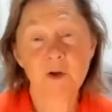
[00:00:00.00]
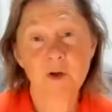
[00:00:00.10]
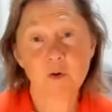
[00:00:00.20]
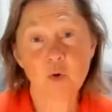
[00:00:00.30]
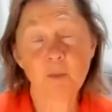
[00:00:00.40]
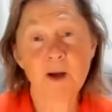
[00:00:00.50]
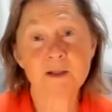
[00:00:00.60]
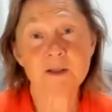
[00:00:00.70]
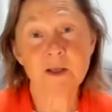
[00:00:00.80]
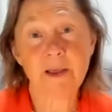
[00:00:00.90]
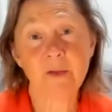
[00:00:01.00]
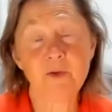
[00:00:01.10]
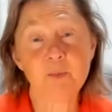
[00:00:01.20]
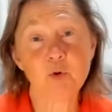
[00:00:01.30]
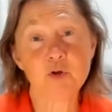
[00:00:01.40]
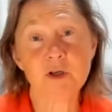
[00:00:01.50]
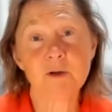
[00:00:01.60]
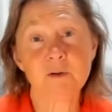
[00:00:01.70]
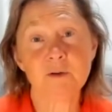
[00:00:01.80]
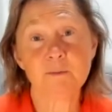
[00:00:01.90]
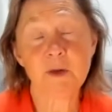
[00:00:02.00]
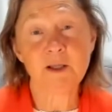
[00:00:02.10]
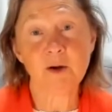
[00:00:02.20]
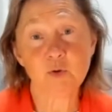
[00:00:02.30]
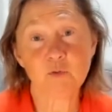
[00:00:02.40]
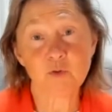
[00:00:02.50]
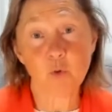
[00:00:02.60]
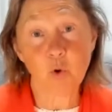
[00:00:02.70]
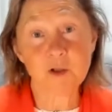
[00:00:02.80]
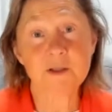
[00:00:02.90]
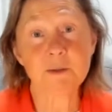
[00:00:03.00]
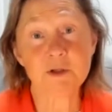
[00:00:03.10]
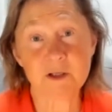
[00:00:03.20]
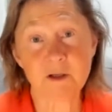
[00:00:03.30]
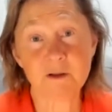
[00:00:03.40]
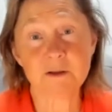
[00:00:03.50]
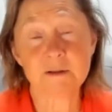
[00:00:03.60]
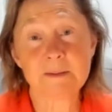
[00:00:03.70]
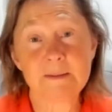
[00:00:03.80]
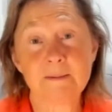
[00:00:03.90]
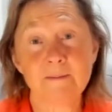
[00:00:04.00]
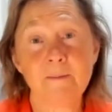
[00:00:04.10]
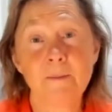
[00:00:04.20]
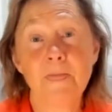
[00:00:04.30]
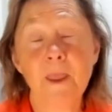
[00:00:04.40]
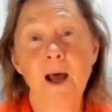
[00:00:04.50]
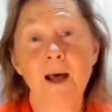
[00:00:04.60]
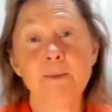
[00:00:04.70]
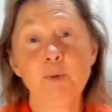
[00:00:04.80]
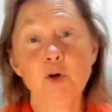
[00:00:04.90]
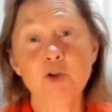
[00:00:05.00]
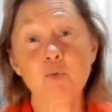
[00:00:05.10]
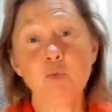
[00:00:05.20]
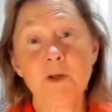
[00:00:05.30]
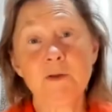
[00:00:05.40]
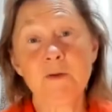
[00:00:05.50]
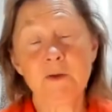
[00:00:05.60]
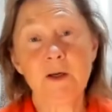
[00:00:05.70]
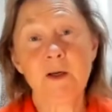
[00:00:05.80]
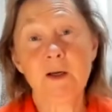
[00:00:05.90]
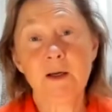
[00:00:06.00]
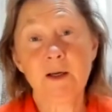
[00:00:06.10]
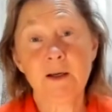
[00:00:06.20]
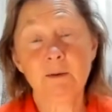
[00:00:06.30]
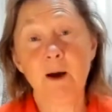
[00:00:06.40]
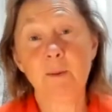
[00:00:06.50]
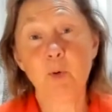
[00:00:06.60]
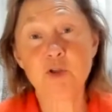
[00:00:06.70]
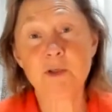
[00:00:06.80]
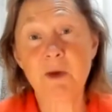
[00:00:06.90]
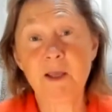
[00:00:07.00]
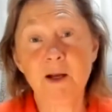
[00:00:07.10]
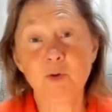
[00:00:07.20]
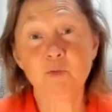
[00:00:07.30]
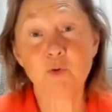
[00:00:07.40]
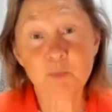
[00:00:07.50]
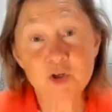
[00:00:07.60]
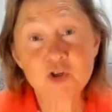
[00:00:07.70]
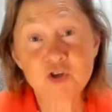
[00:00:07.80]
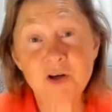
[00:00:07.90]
robust, healthy body made out of quality materials, and a person with a body made out of rubbish,